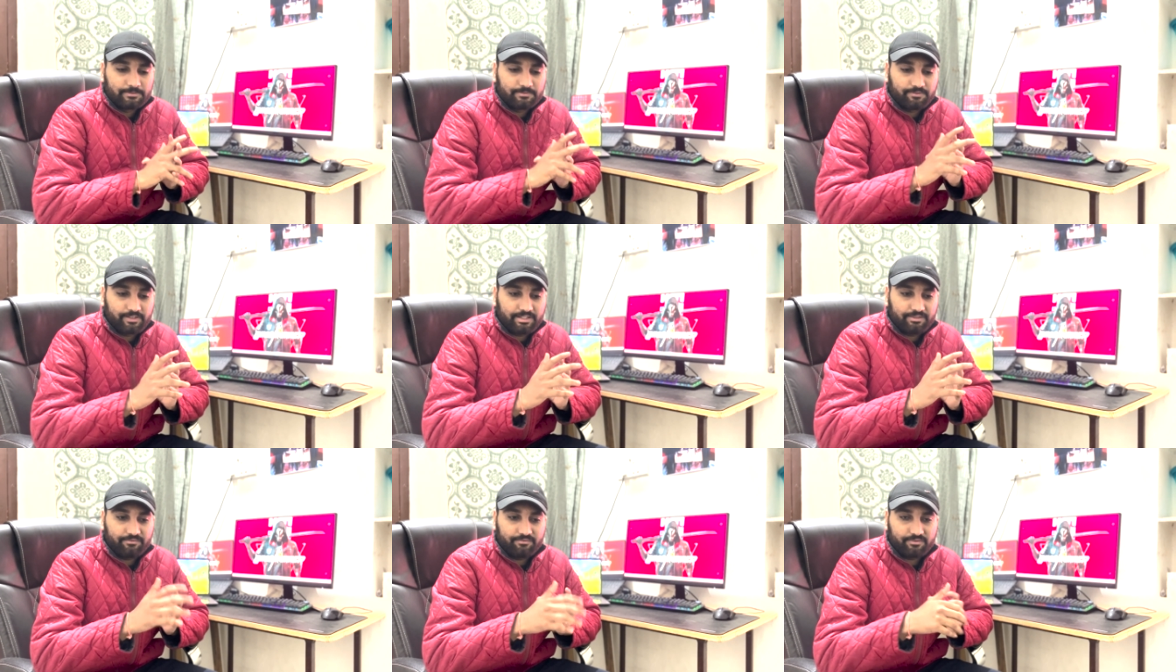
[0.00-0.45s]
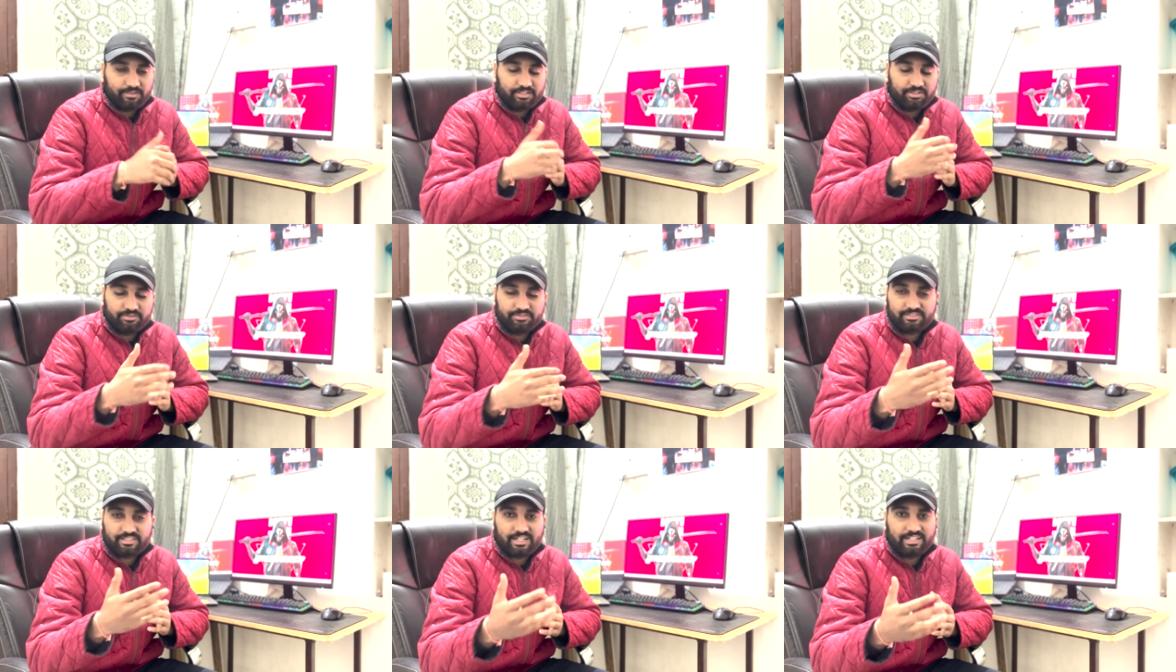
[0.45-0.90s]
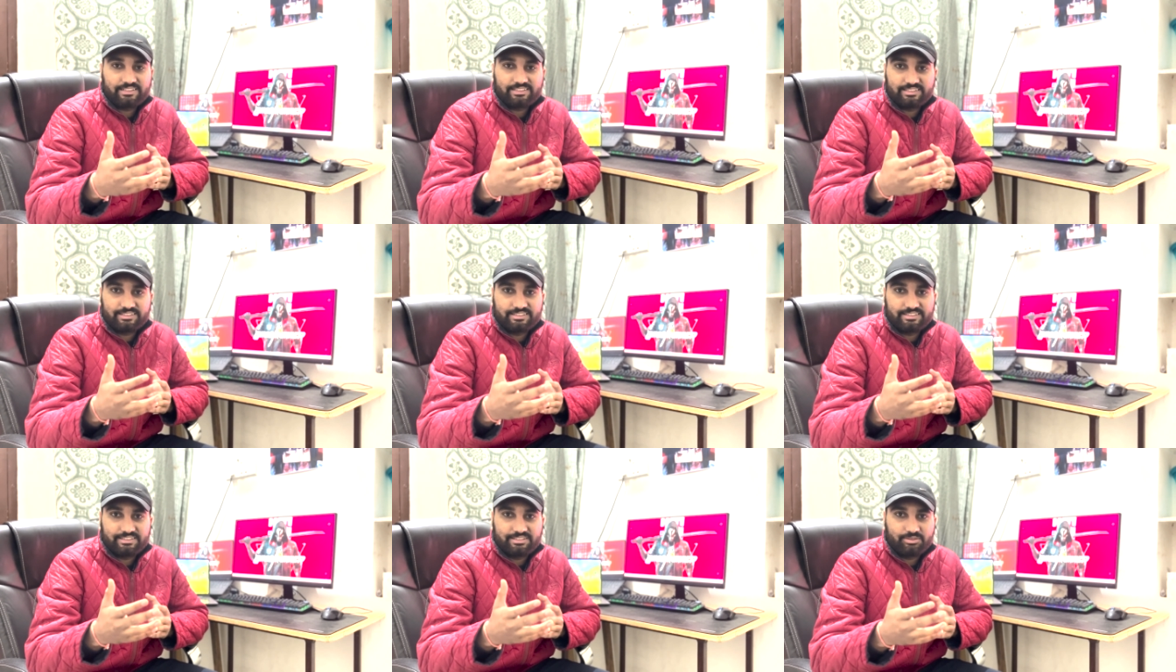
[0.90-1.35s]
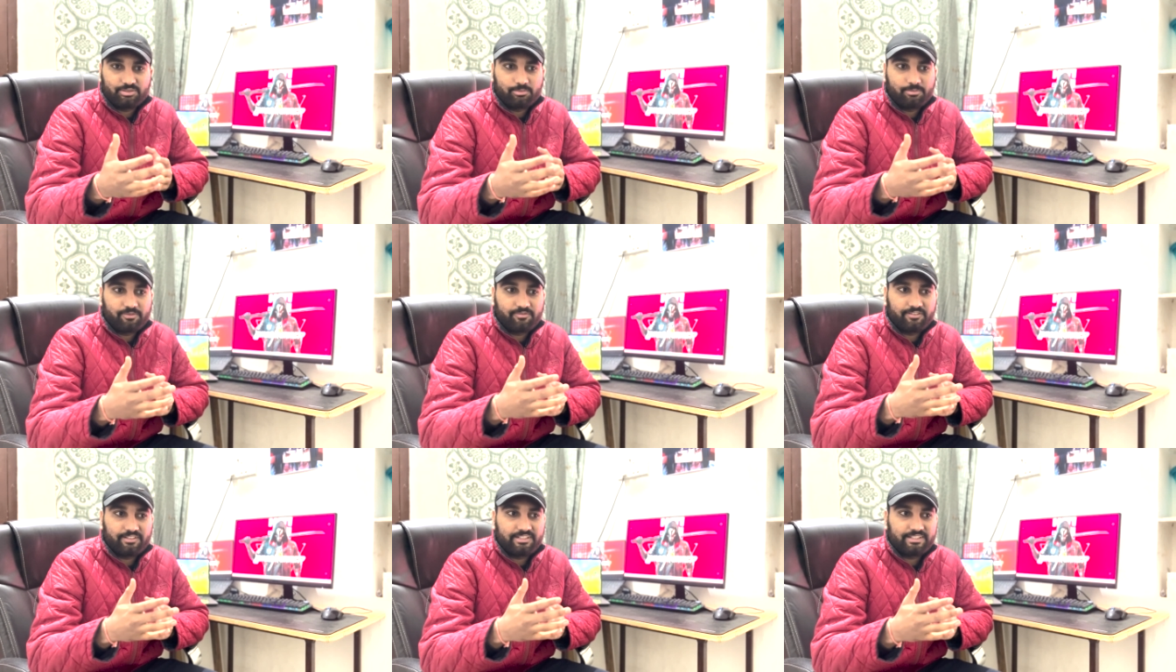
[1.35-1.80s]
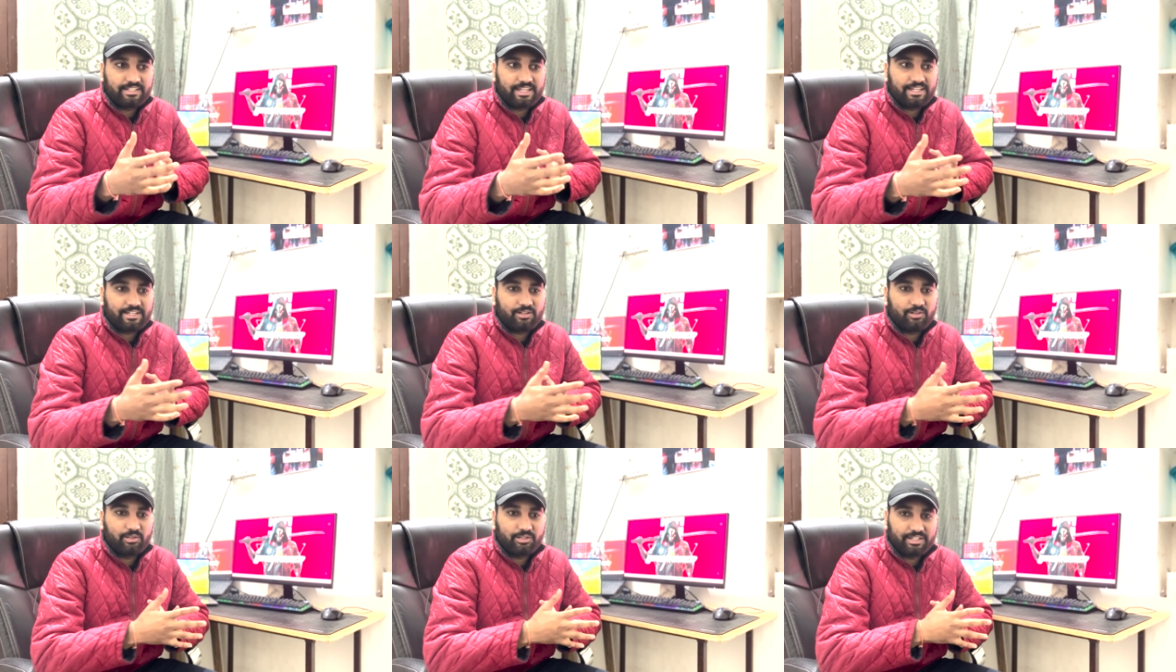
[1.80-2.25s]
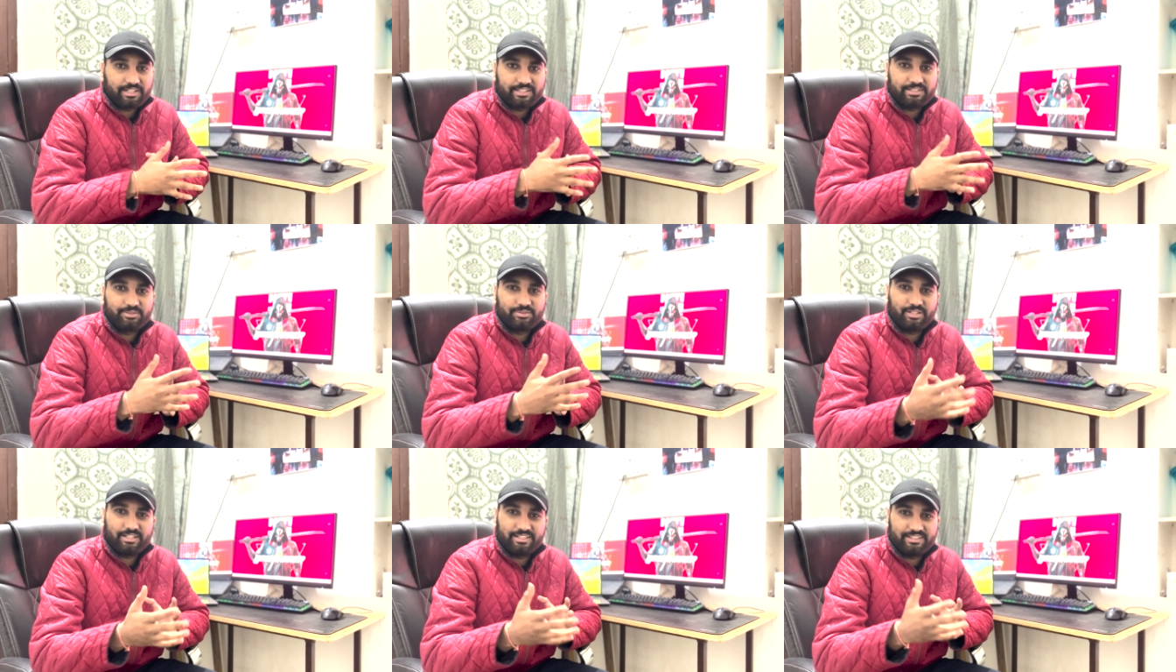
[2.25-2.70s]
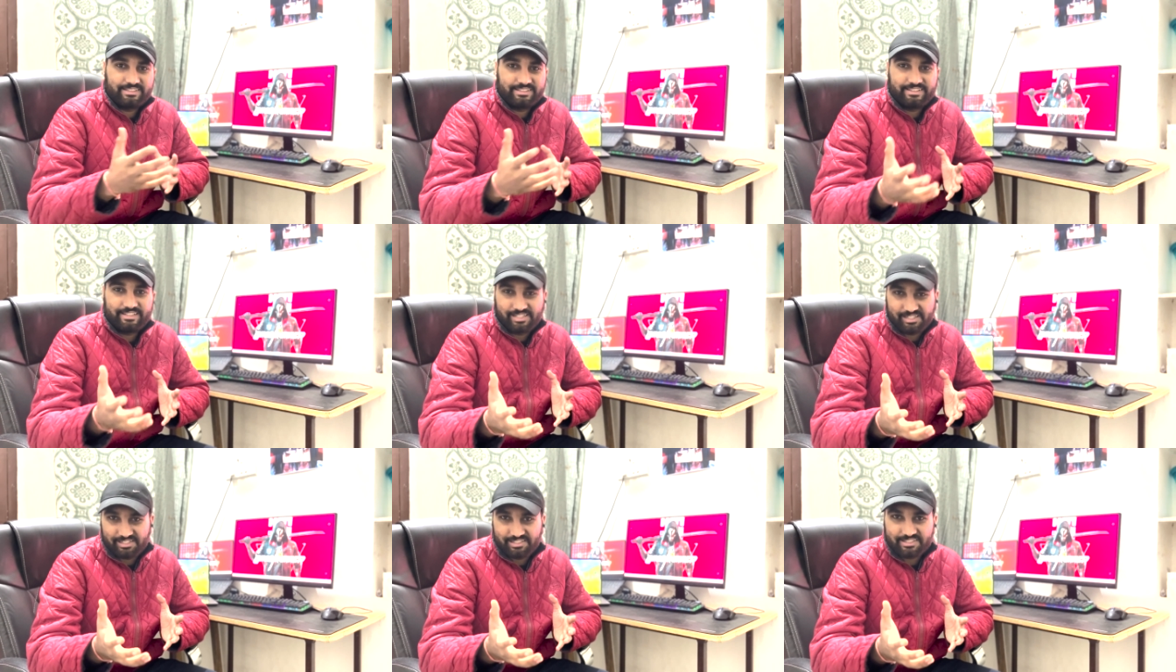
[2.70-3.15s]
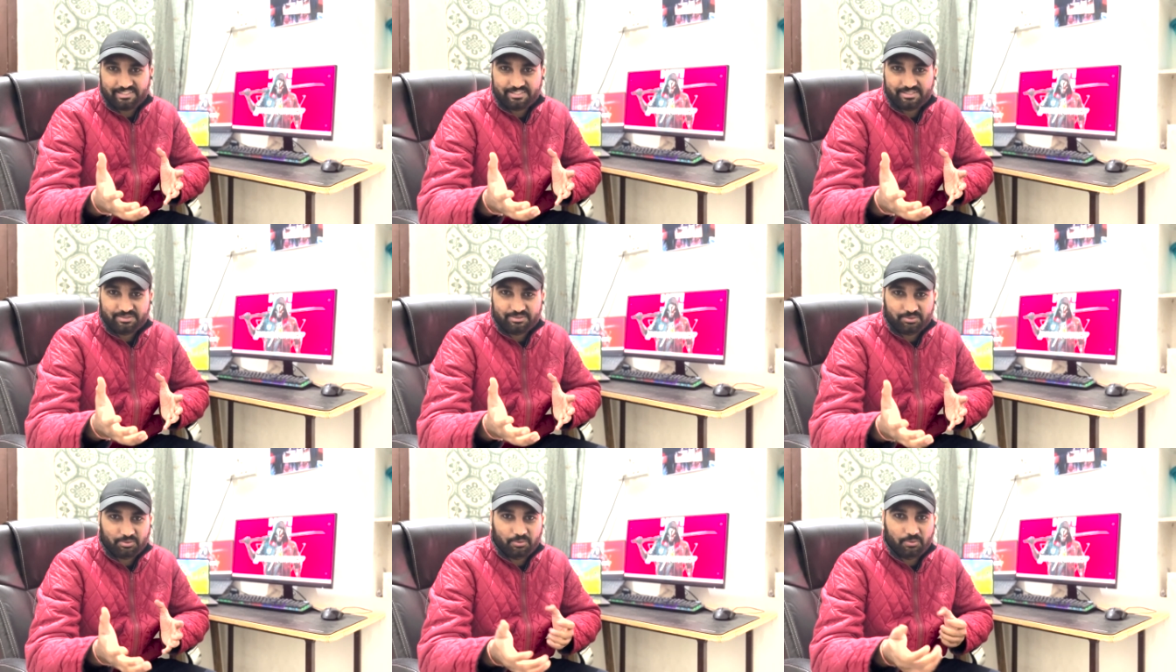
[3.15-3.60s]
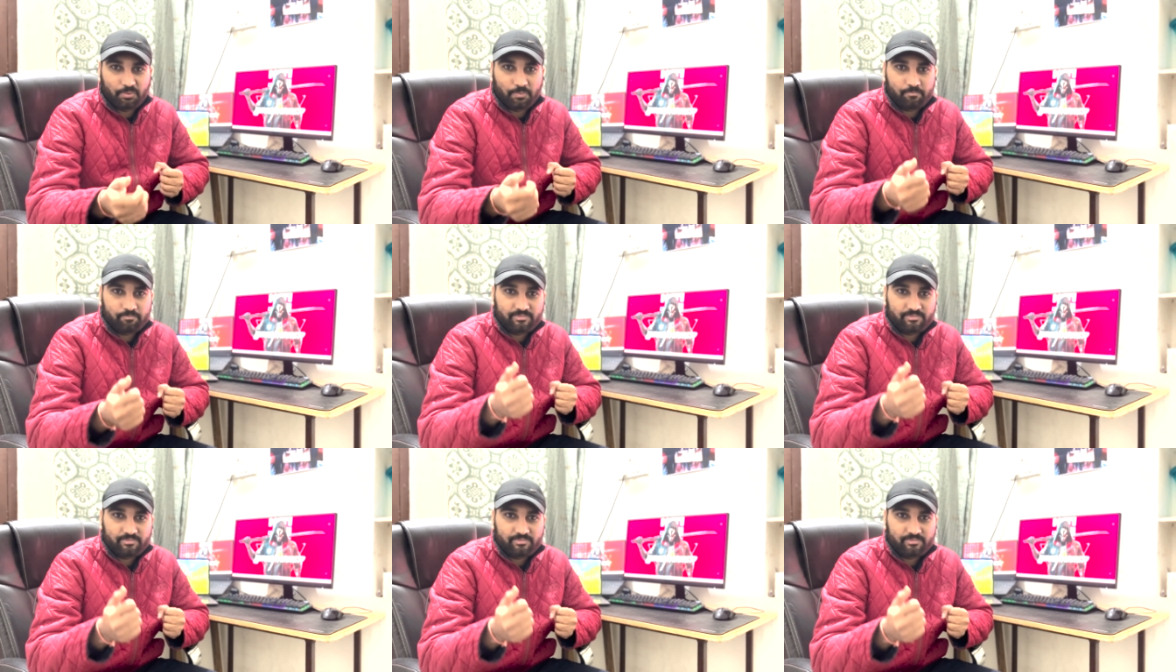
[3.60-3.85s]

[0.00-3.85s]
when when you start learning you'll be feeling like okay you are learning english so